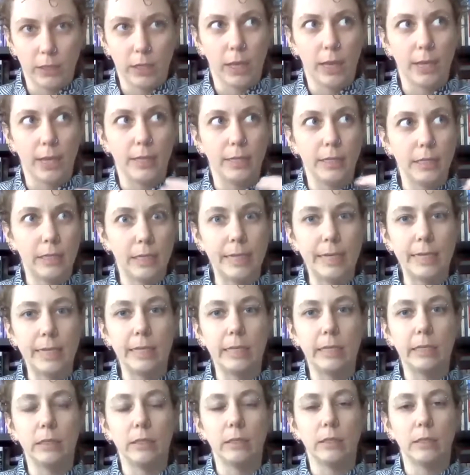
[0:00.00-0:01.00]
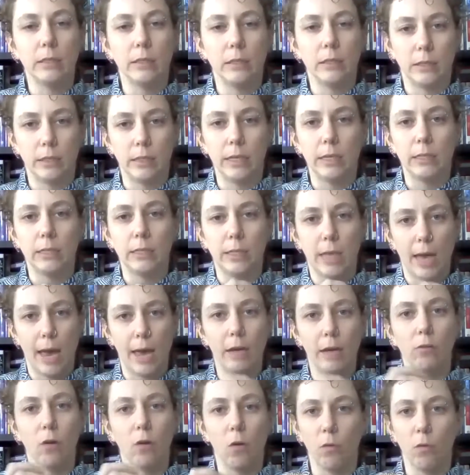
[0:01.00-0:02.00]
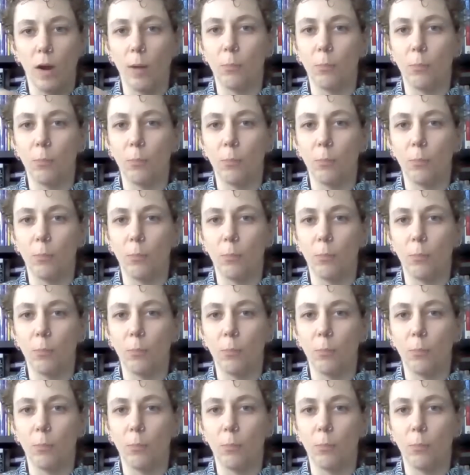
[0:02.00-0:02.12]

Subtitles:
to like tease cis, hetero,